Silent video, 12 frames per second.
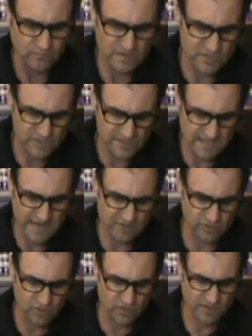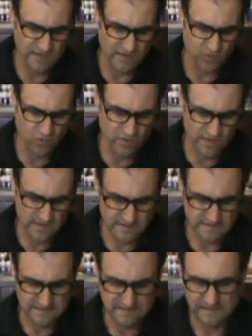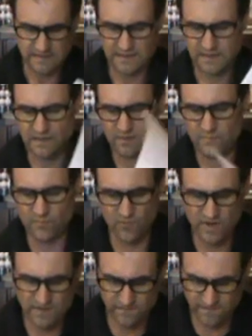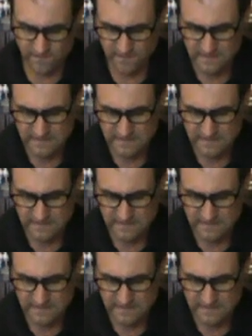just to have a look at that order in brief,